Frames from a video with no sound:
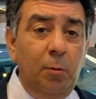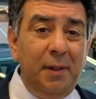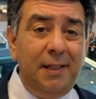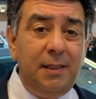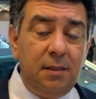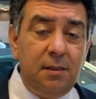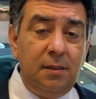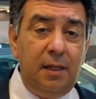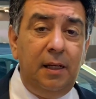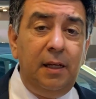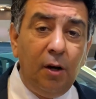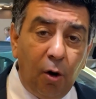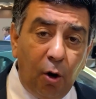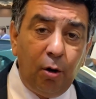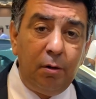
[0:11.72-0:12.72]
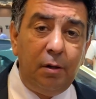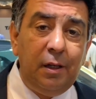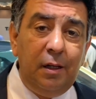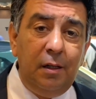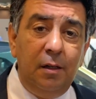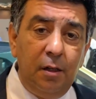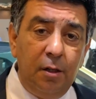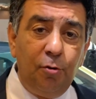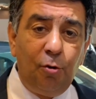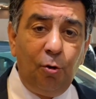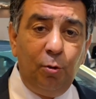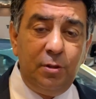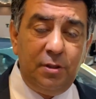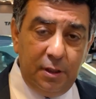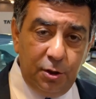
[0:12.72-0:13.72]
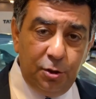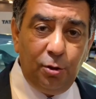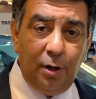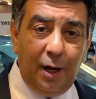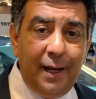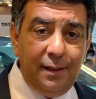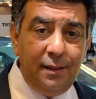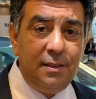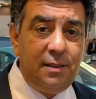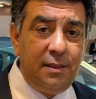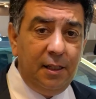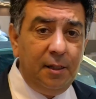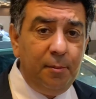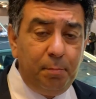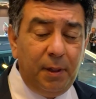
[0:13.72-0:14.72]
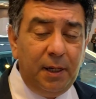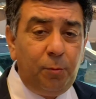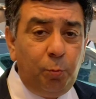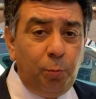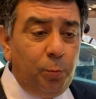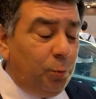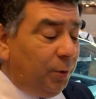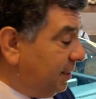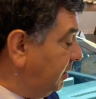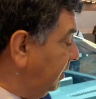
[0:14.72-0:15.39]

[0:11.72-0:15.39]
be seeing on Indian roads in July this year. But we are